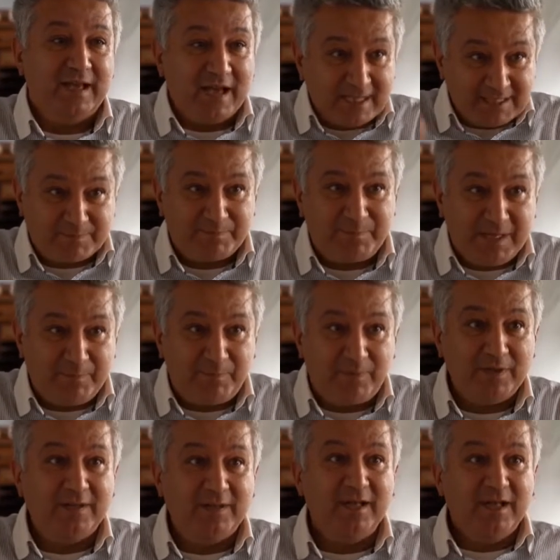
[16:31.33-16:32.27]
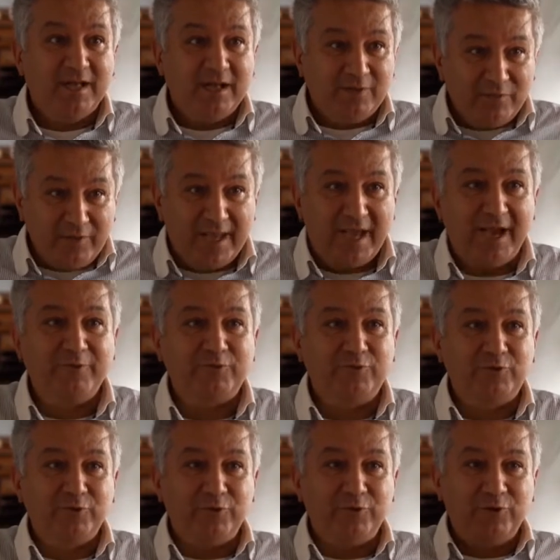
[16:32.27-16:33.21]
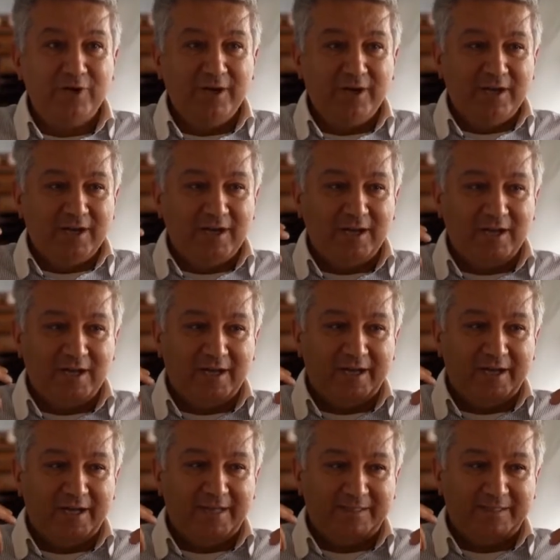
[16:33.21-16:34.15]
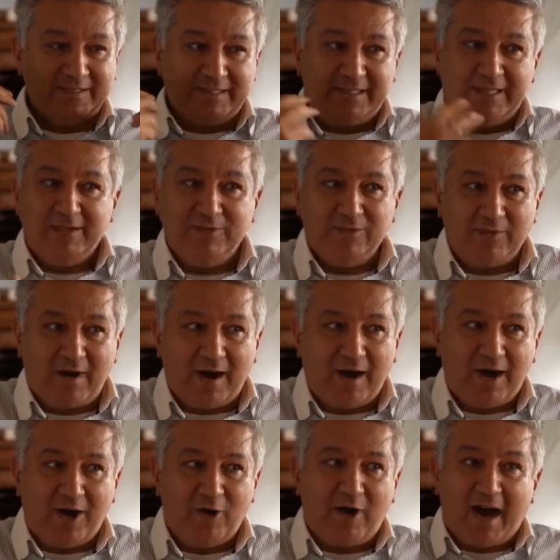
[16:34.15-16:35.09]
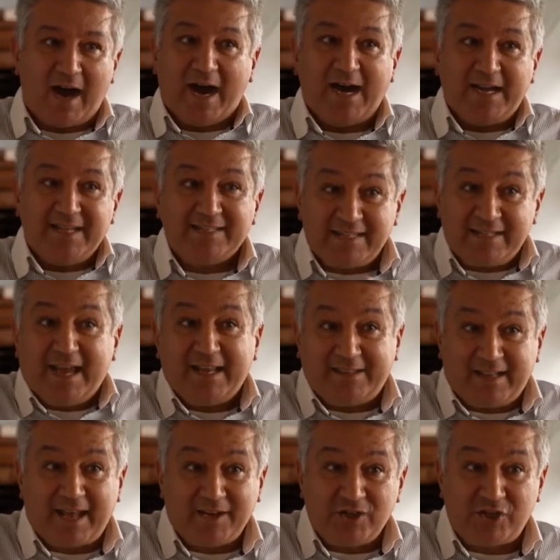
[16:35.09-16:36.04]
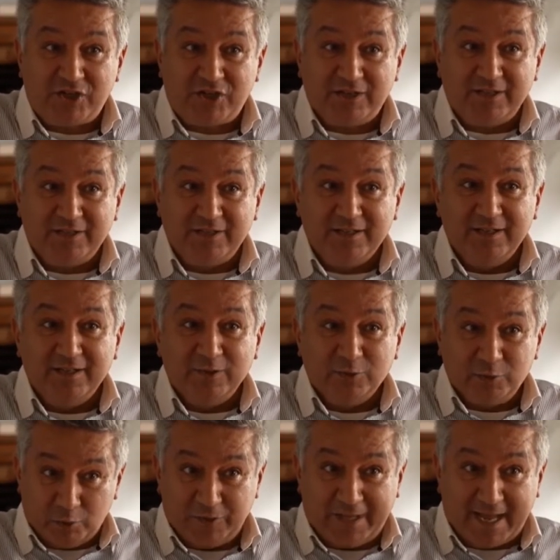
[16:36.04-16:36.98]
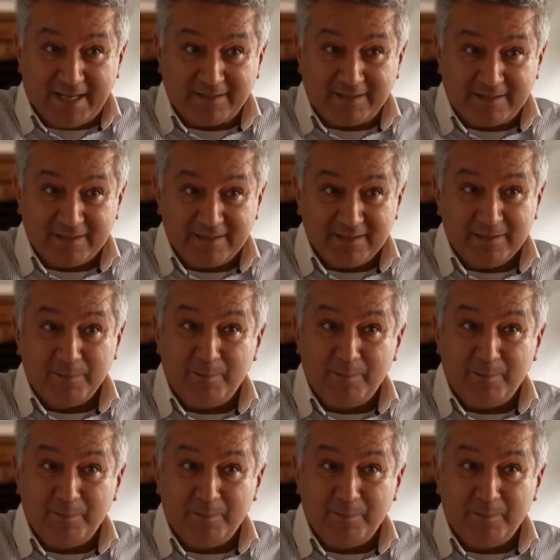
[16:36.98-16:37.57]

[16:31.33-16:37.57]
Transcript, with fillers: As people, we have to uh, give our eyes and attention to that,